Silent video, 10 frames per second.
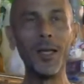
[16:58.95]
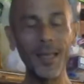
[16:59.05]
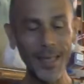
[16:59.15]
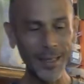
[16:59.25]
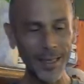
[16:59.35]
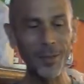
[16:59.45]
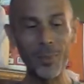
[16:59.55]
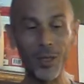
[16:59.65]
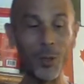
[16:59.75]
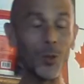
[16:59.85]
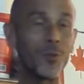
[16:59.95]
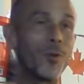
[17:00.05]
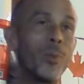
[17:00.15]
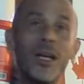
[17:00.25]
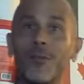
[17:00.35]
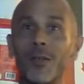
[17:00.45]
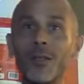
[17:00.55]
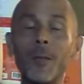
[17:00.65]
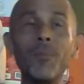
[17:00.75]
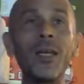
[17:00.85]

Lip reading: It can be used for breakfast.